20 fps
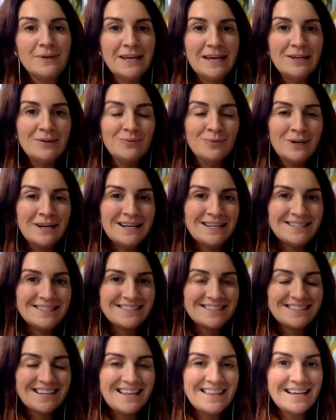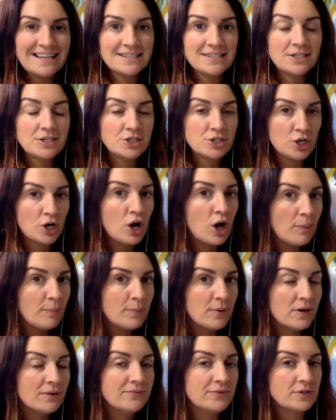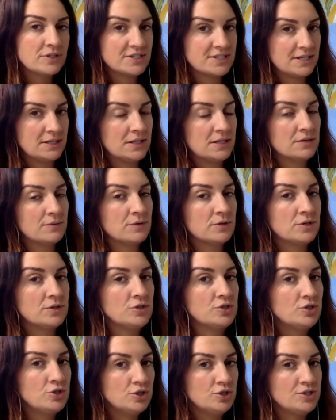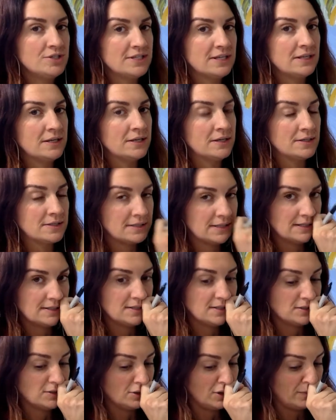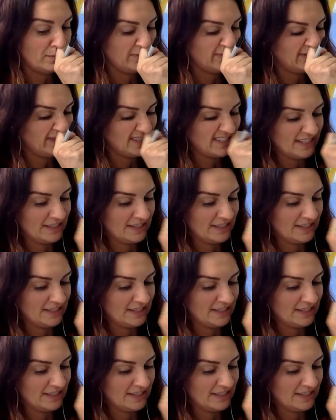begin with, and that's the top of your cylinder. We're going to do two cylinders. That's the top of your